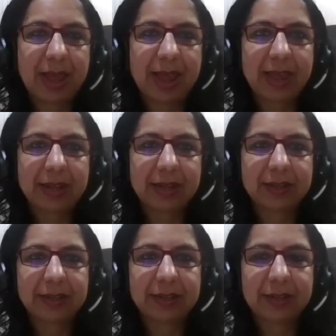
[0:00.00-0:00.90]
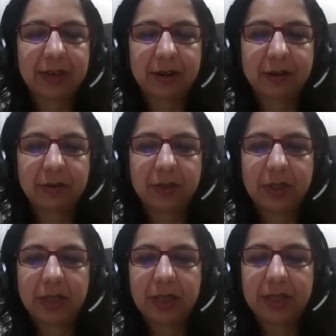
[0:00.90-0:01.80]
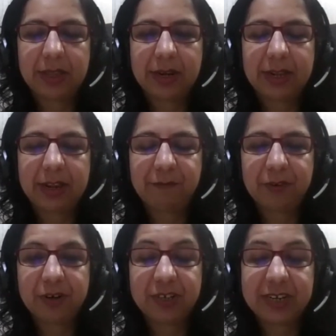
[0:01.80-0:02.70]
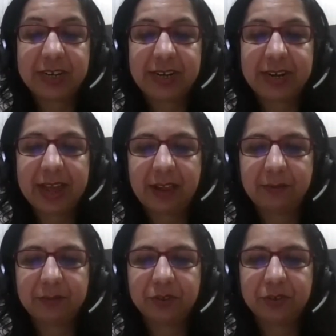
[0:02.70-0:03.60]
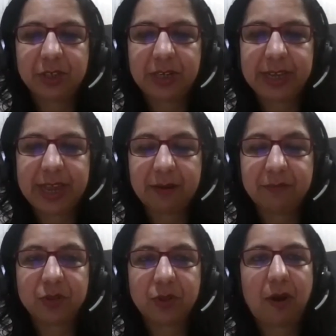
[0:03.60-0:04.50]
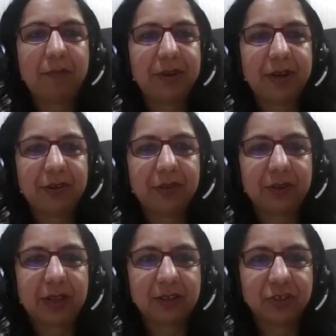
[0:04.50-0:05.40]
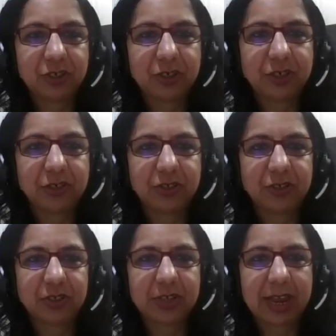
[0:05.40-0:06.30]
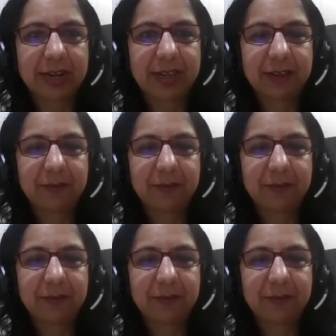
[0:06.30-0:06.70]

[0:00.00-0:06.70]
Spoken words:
And, they firstly need help to really get absorbed into the culture, into the society.